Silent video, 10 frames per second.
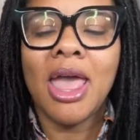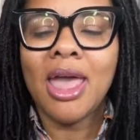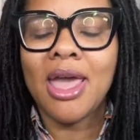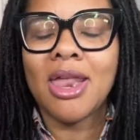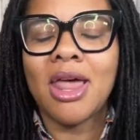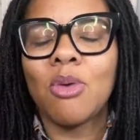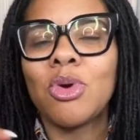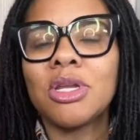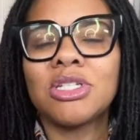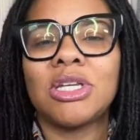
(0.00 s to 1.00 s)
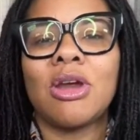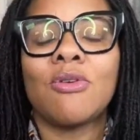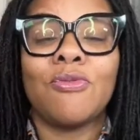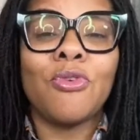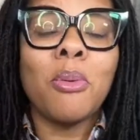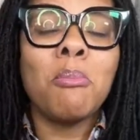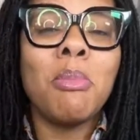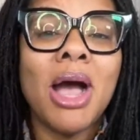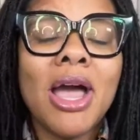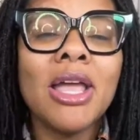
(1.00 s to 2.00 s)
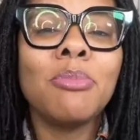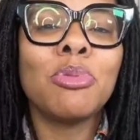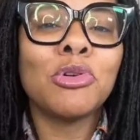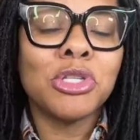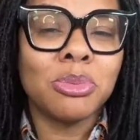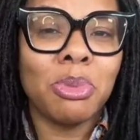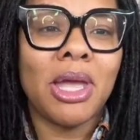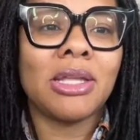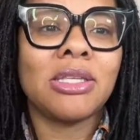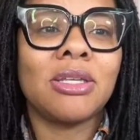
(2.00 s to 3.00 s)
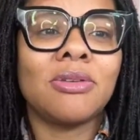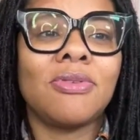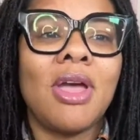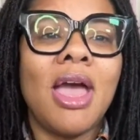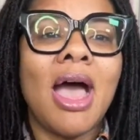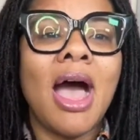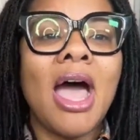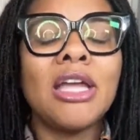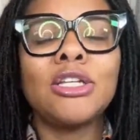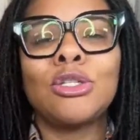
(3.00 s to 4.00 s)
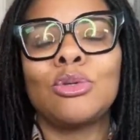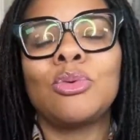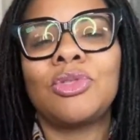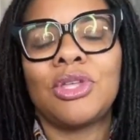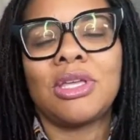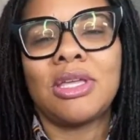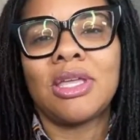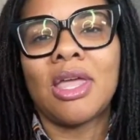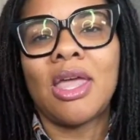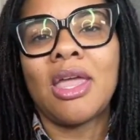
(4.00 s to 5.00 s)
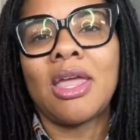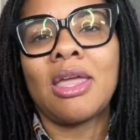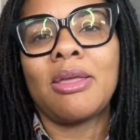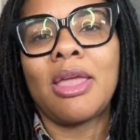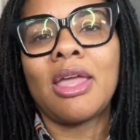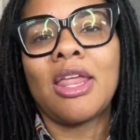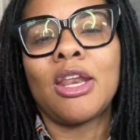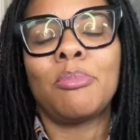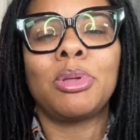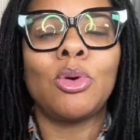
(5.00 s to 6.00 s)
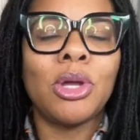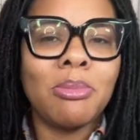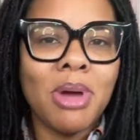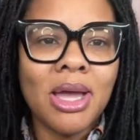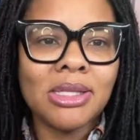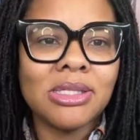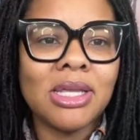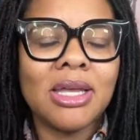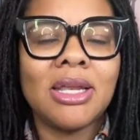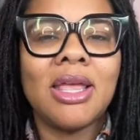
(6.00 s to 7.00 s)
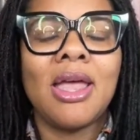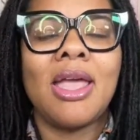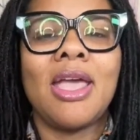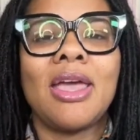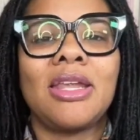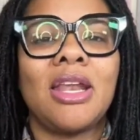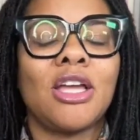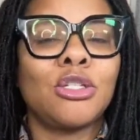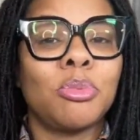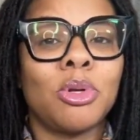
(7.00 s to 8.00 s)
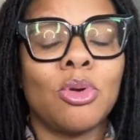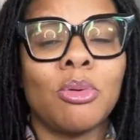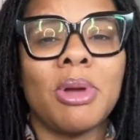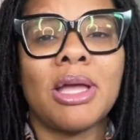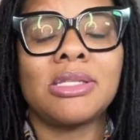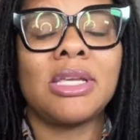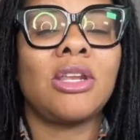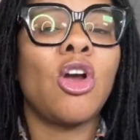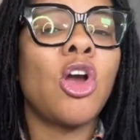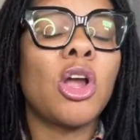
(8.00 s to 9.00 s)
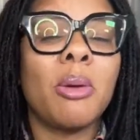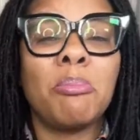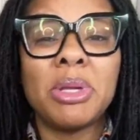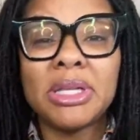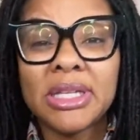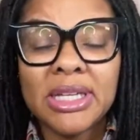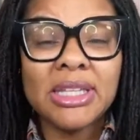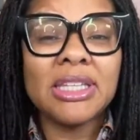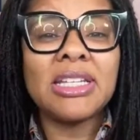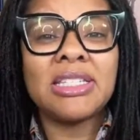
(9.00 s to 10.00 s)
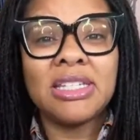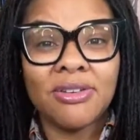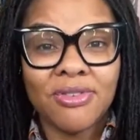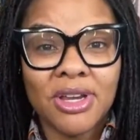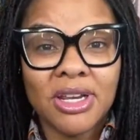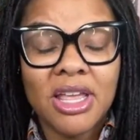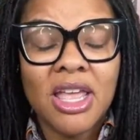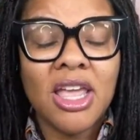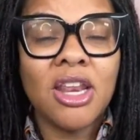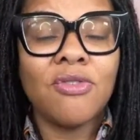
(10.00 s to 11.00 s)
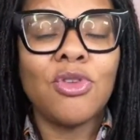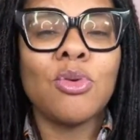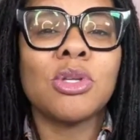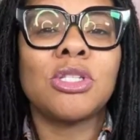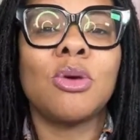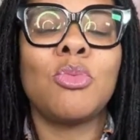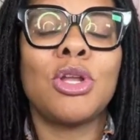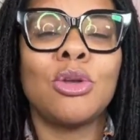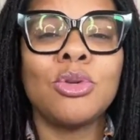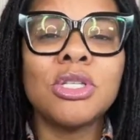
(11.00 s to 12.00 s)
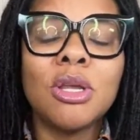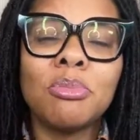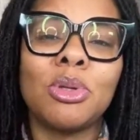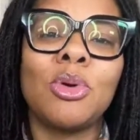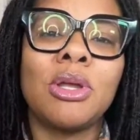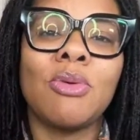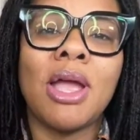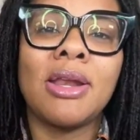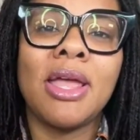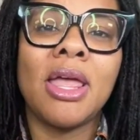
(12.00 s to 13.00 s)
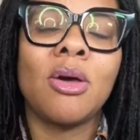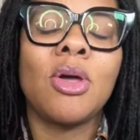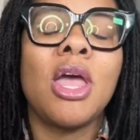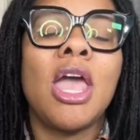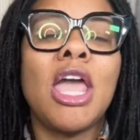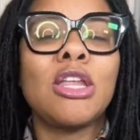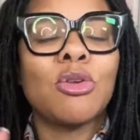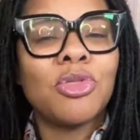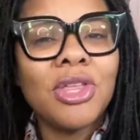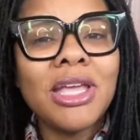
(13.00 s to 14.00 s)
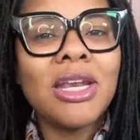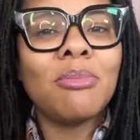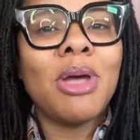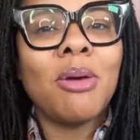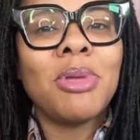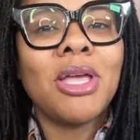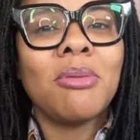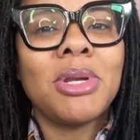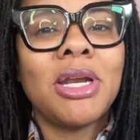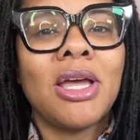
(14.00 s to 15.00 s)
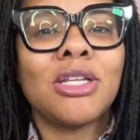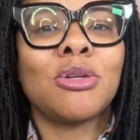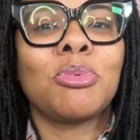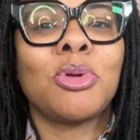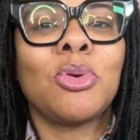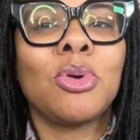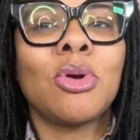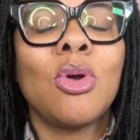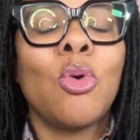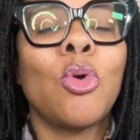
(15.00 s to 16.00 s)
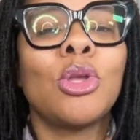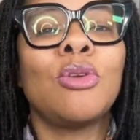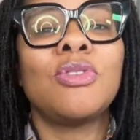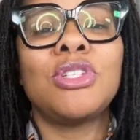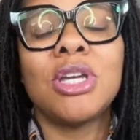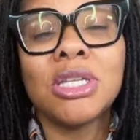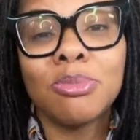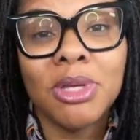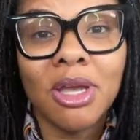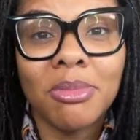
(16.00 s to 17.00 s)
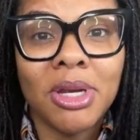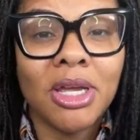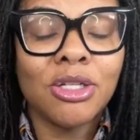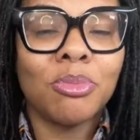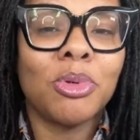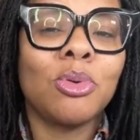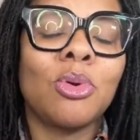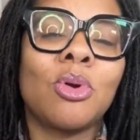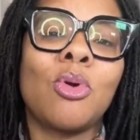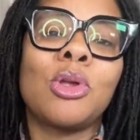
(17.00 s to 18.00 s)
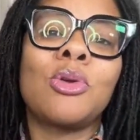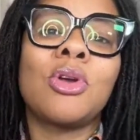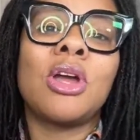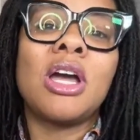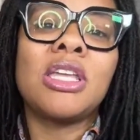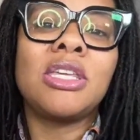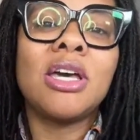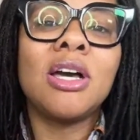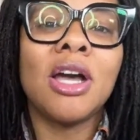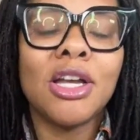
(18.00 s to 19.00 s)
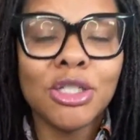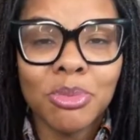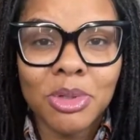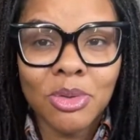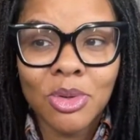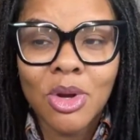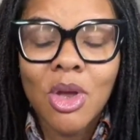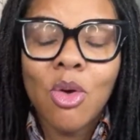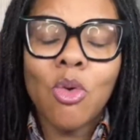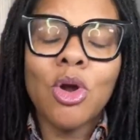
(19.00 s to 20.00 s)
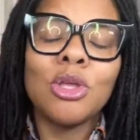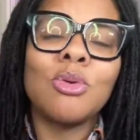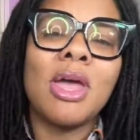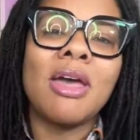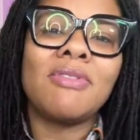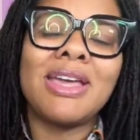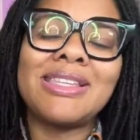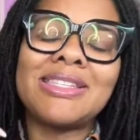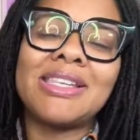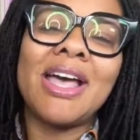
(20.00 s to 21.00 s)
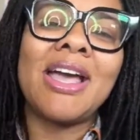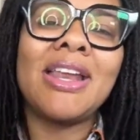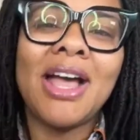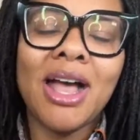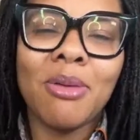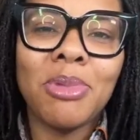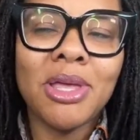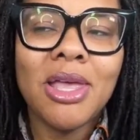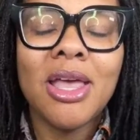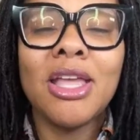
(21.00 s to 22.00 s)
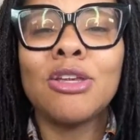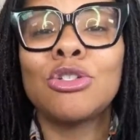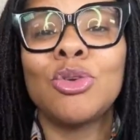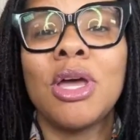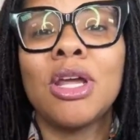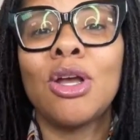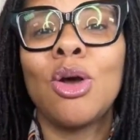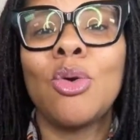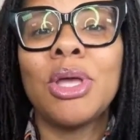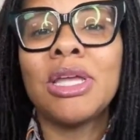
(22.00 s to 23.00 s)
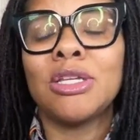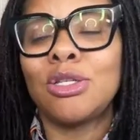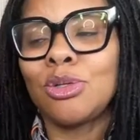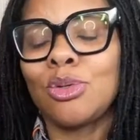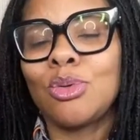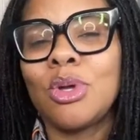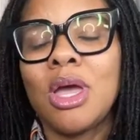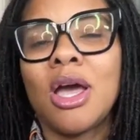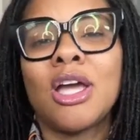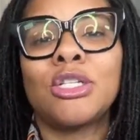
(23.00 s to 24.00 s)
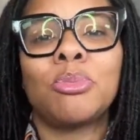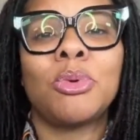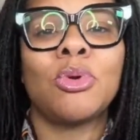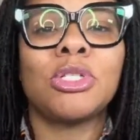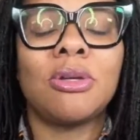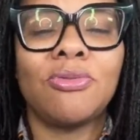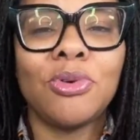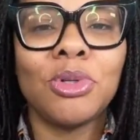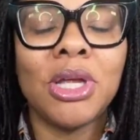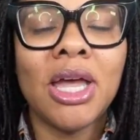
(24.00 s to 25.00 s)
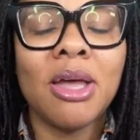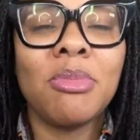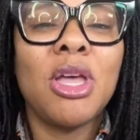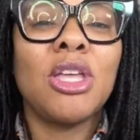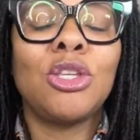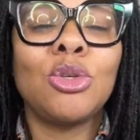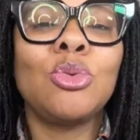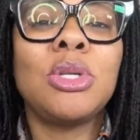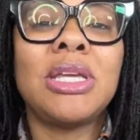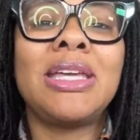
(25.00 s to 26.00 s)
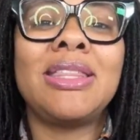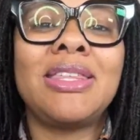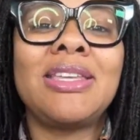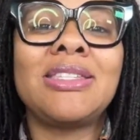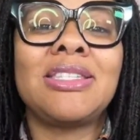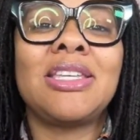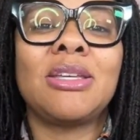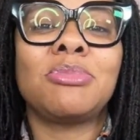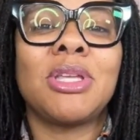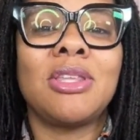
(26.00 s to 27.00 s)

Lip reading: And I want to share, from my perspective, I do think an employee mindset and an entrepreneur mindset are completely different. And if you are someone who is an employee right now and you're thinking about becoming an entrepreneur, or you've just become an entrepreneur, or you're a young entrepreneur, or you have a side hobby and you're trying to go into entrepreneurship full time, you need these tips. And